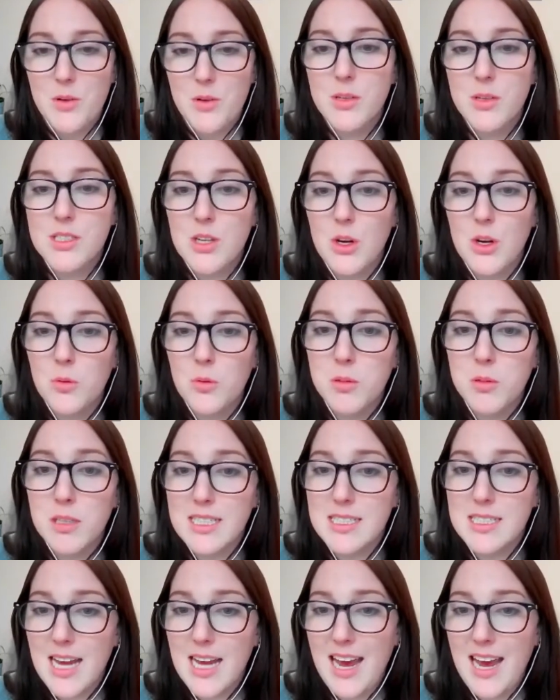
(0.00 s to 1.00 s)
We're so
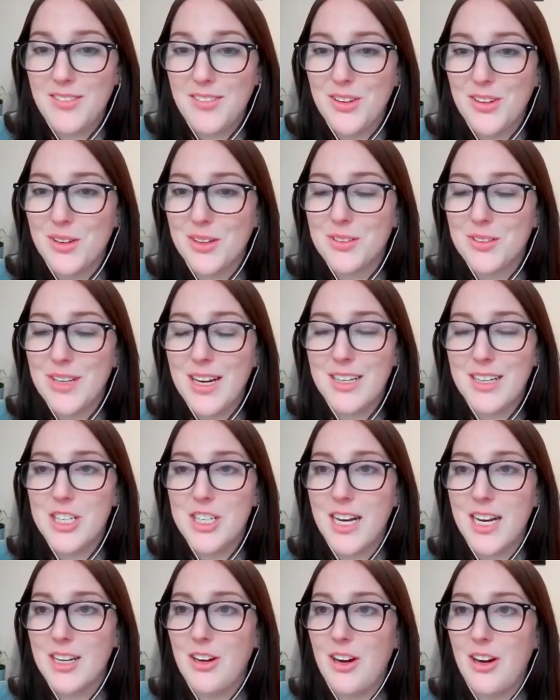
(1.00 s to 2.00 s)
pleased to have you on Grad
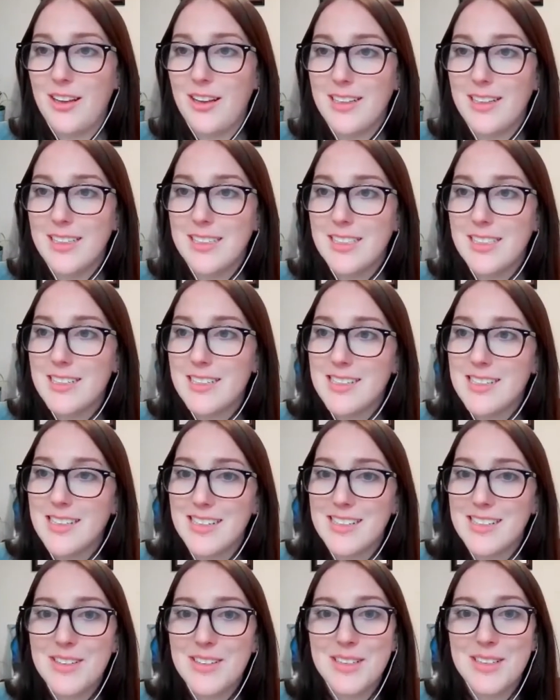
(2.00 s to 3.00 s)
Chat, Holly, to
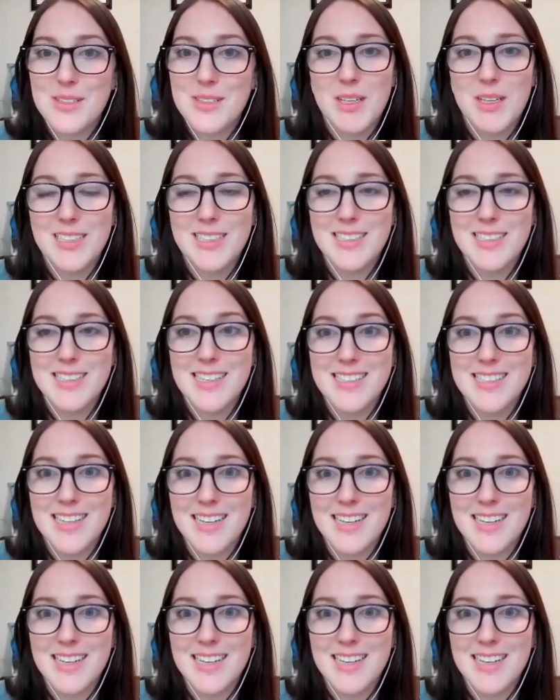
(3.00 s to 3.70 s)
discuss your experiences.